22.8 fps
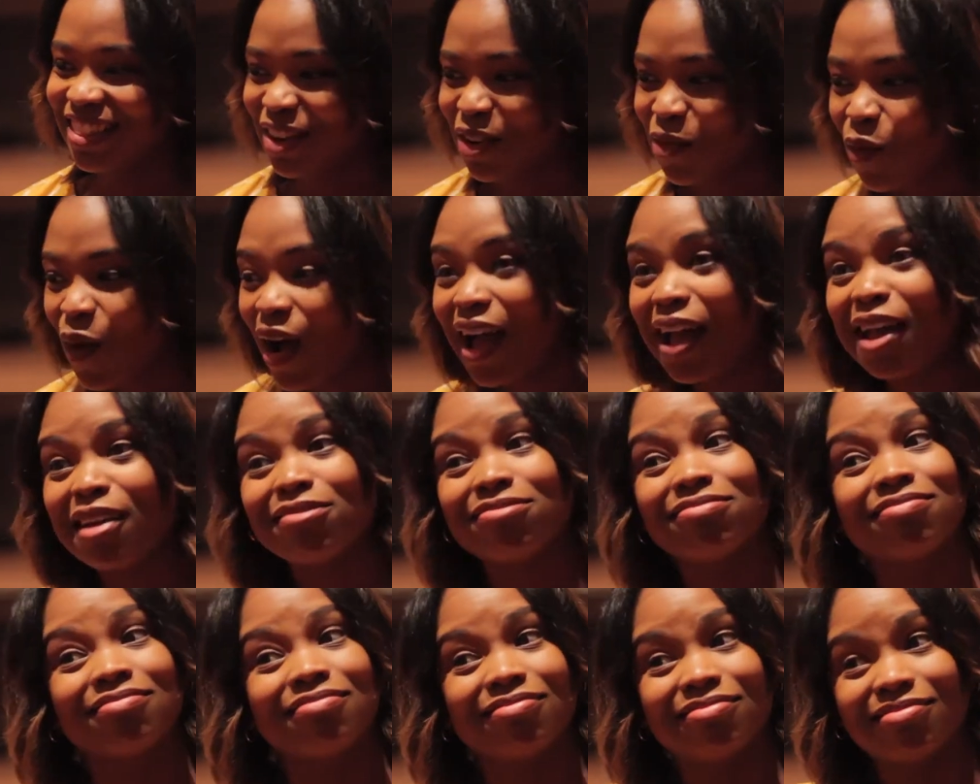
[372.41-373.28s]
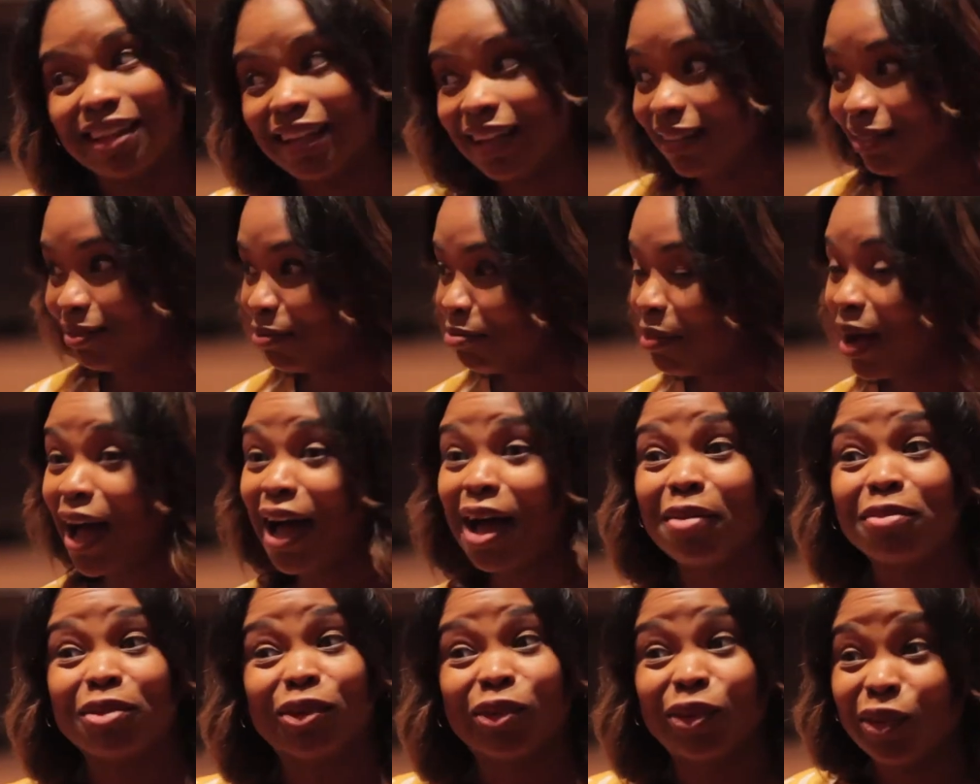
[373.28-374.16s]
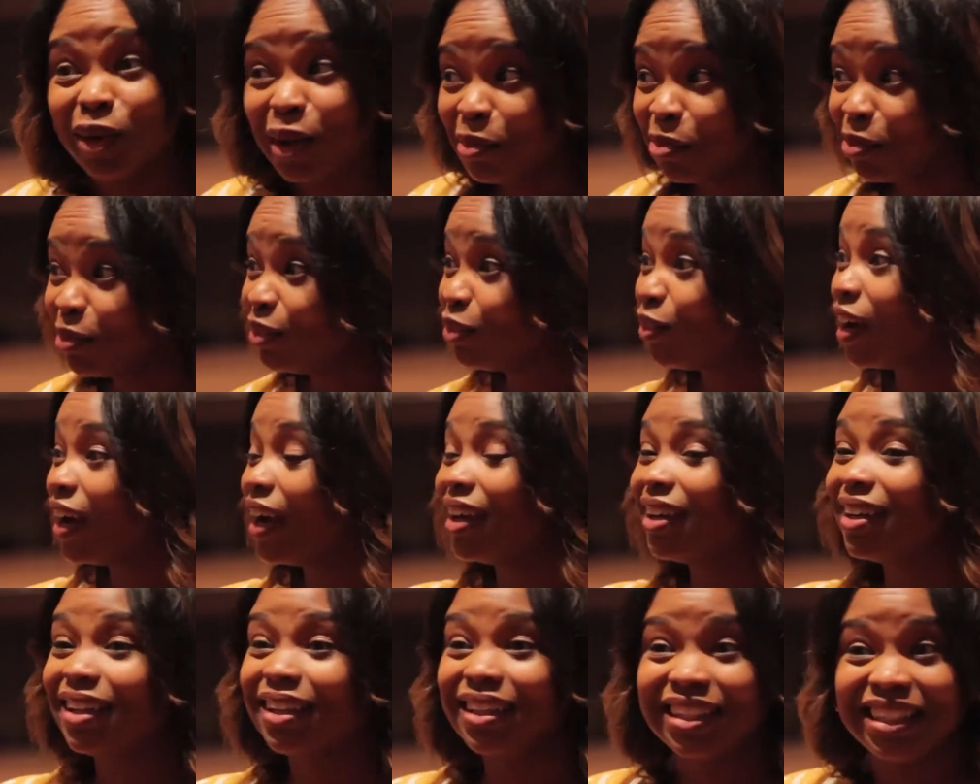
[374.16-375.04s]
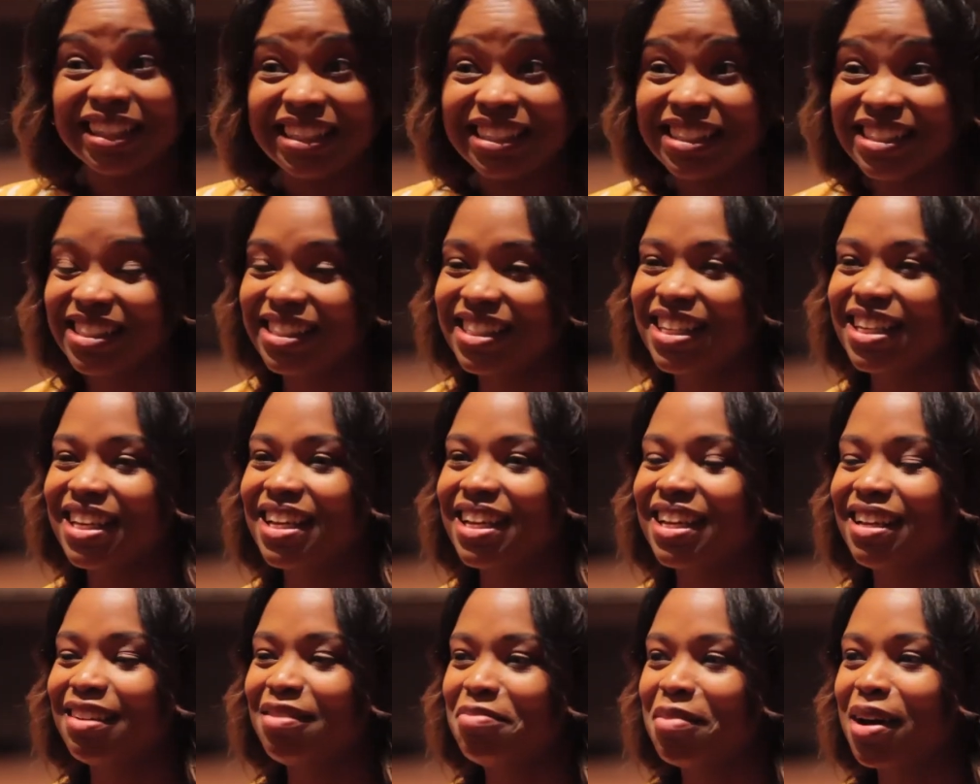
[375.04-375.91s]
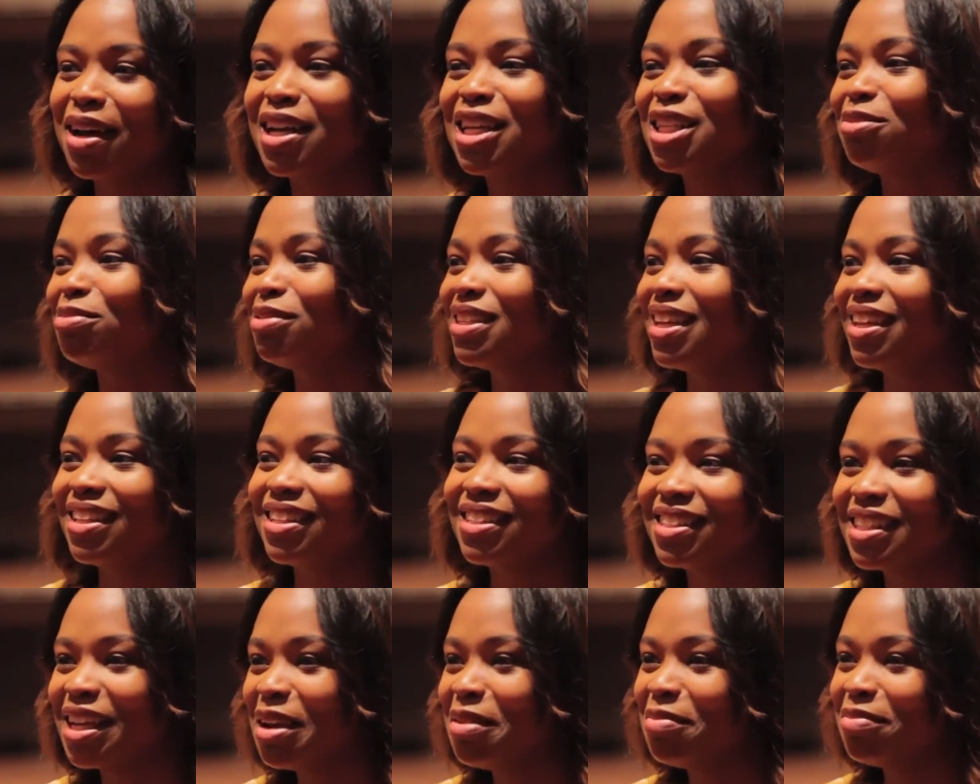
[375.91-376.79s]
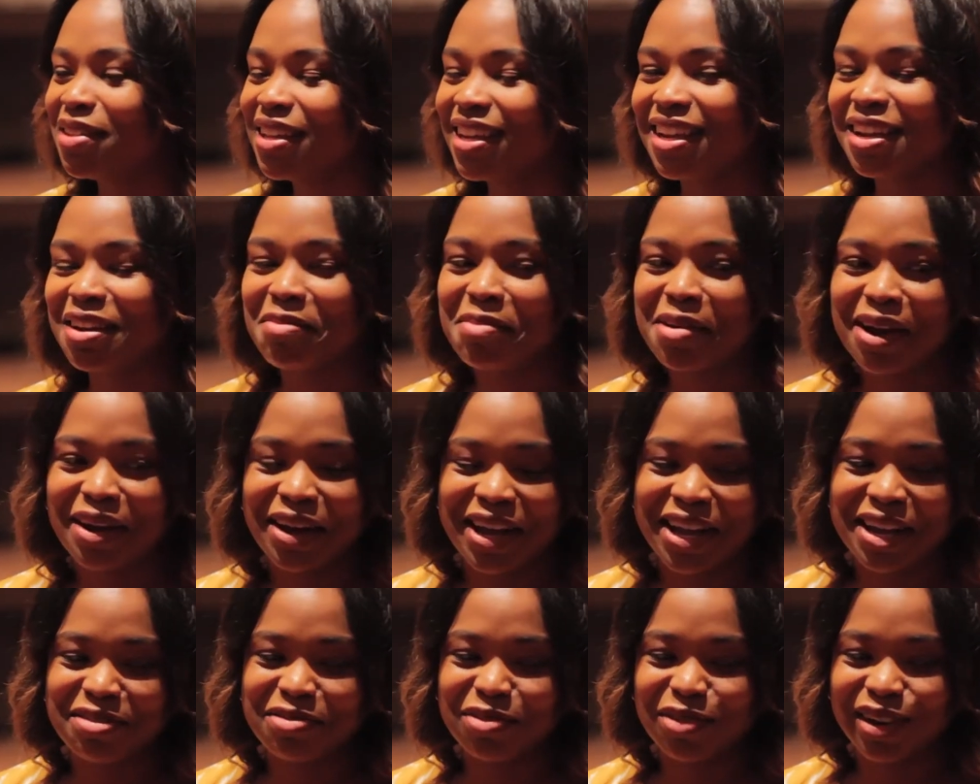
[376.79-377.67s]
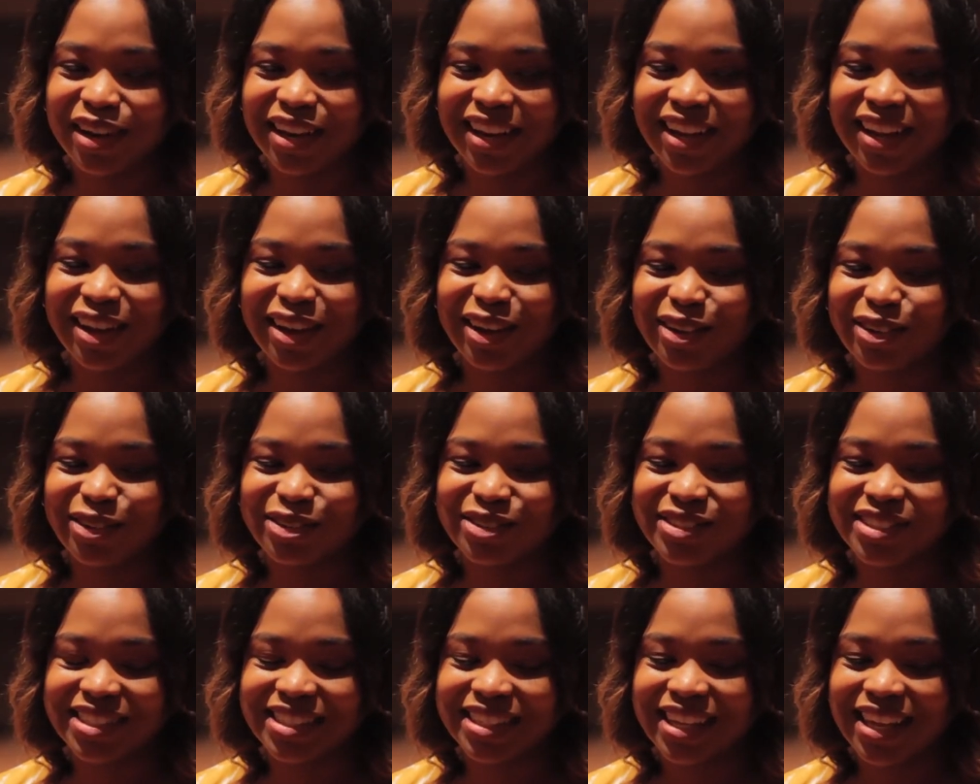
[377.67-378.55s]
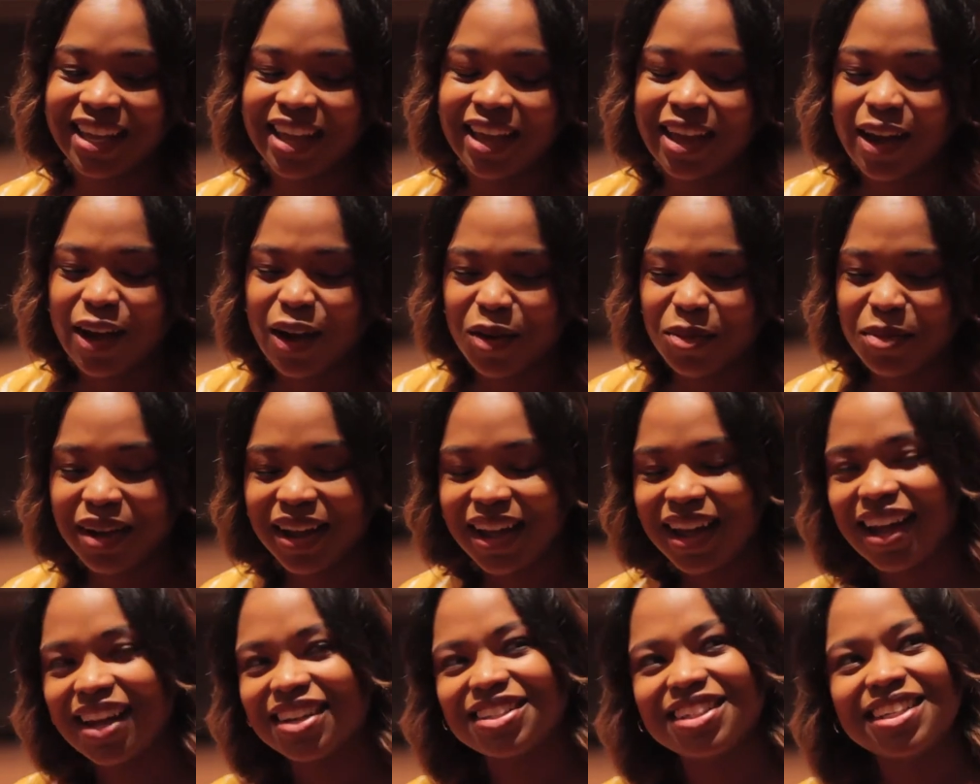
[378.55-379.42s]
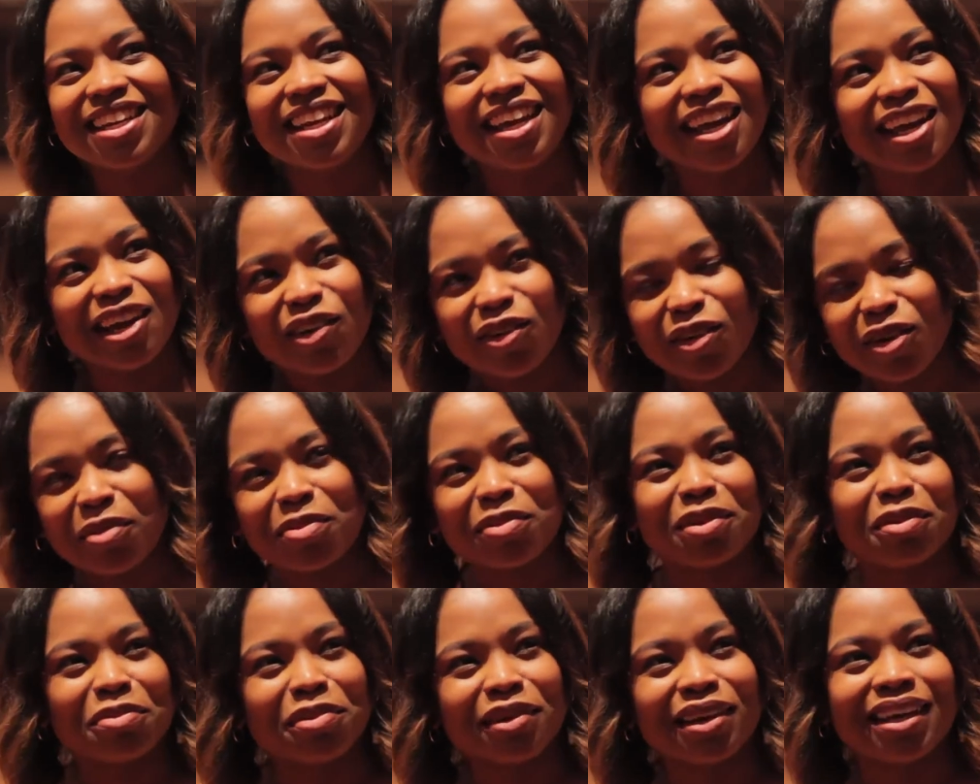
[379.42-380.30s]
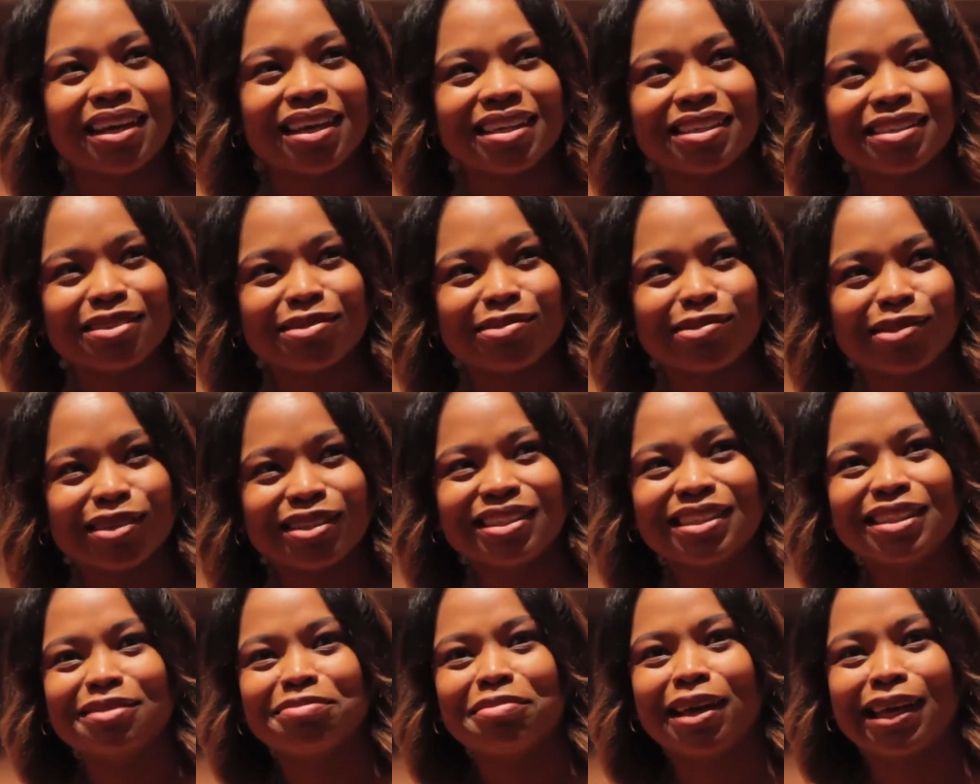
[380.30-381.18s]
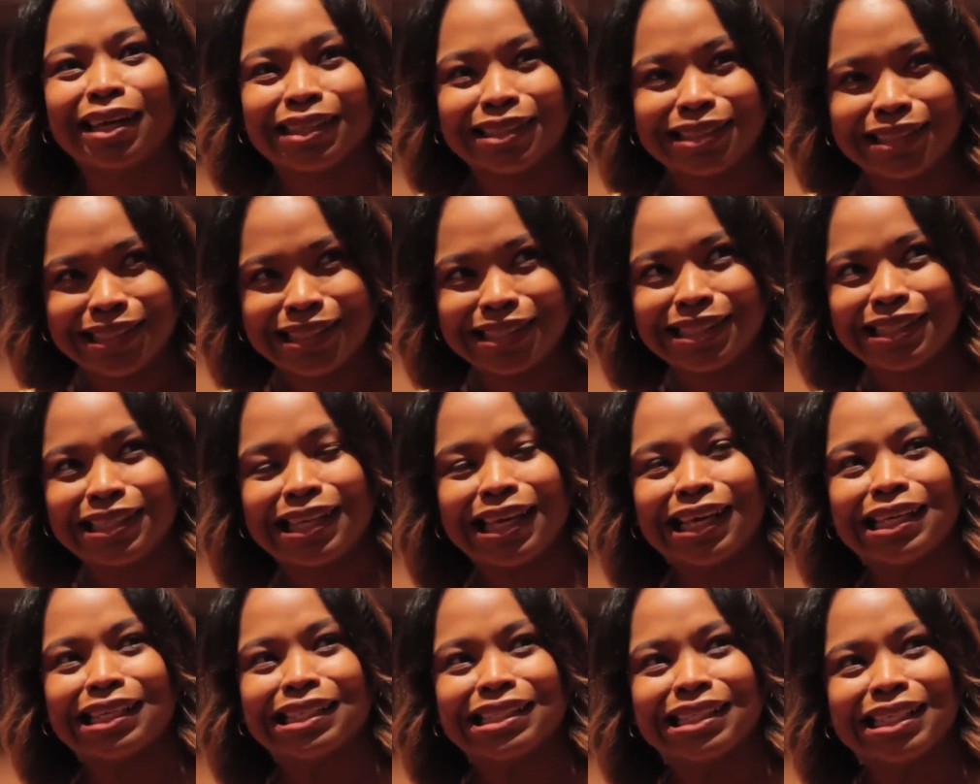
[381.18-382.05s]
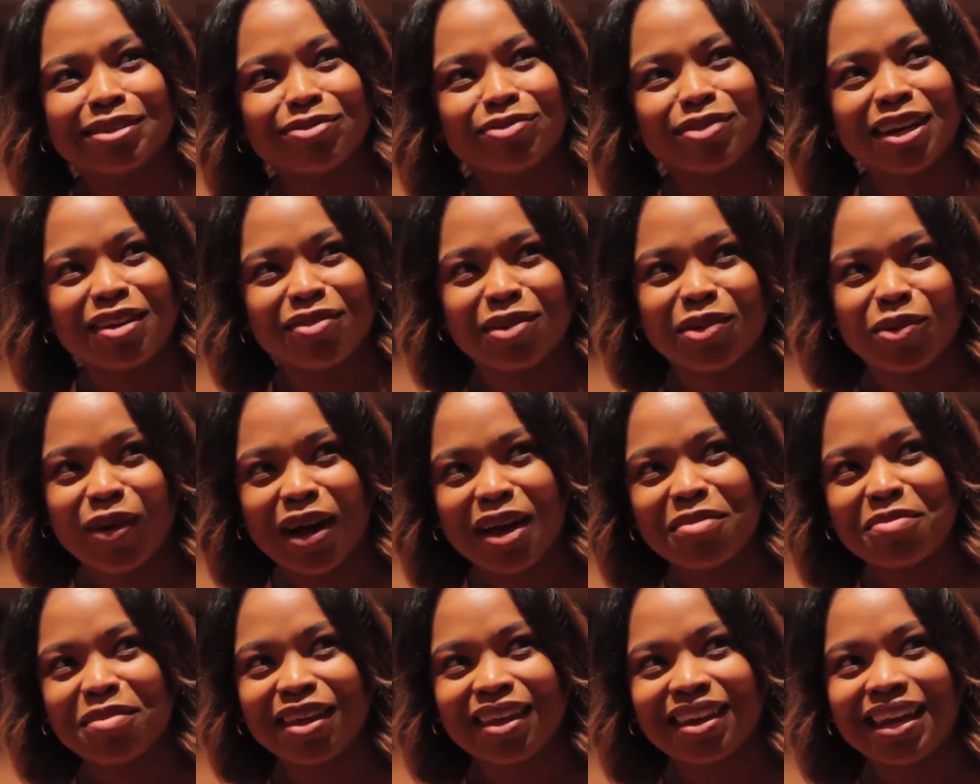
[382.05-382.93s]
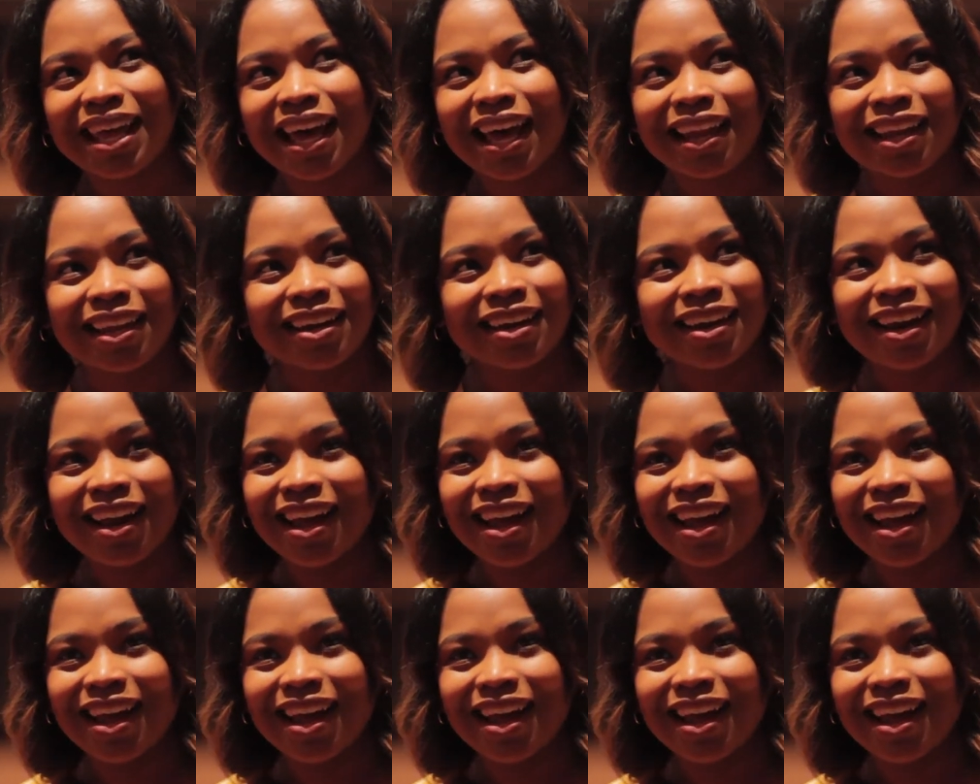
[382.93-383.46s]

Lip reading: Their wife. They mom grew up around it, didn't see it. My husband said the same thing about Avery, and he goes, oh my gosh, she can't grow up in a place where she's making 69 cents for every white male dollar.